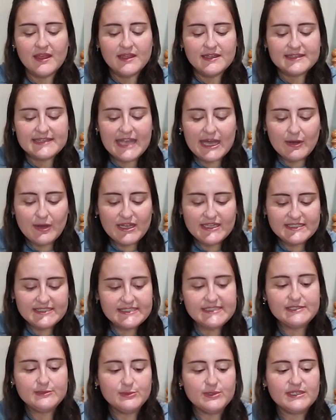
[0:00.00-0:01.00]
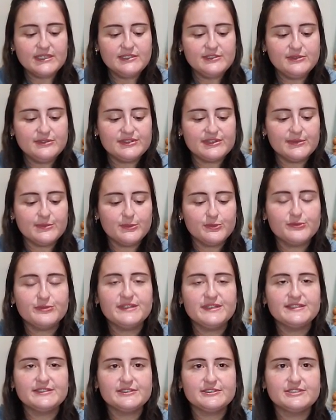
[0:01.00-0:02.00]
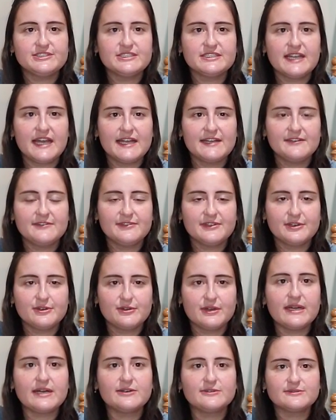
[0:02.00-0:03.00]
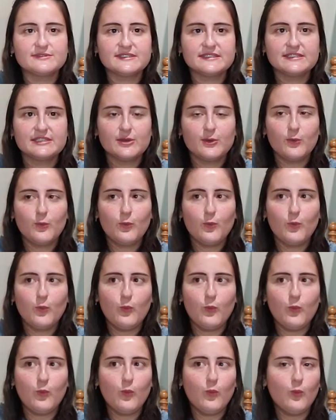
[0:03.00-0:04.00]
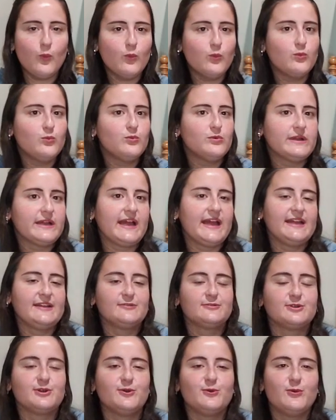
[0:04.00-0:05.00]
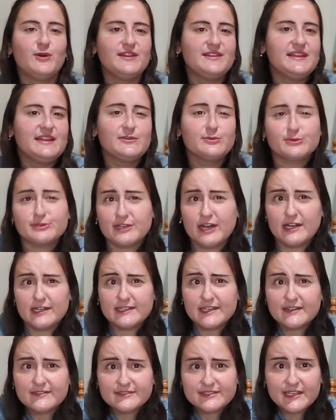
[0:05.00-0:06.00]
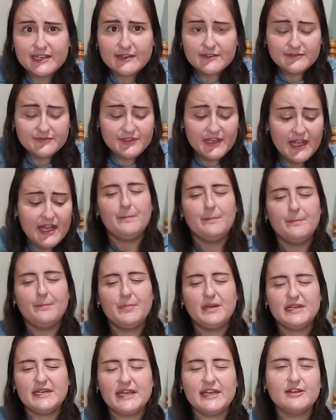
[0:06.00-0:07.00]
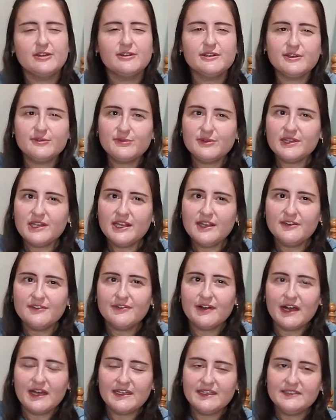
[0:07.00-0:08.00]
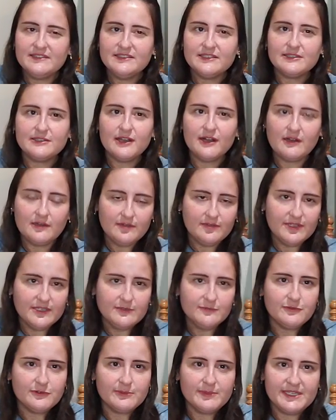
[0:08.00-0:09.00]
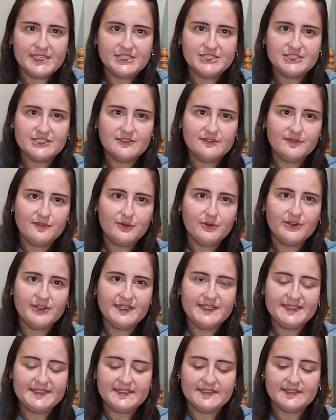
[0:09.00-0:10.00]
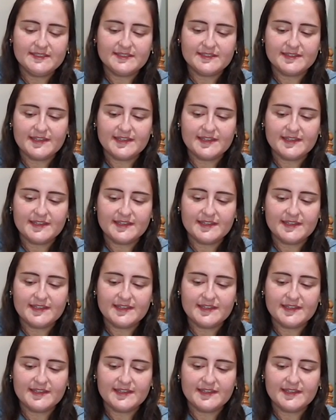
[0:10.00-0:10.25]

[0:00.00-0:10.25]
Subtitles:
Now, I did want to do some research and kind of figure out, I don't know, what these were knockoffs of. But I couldn't really find a lot of information for it.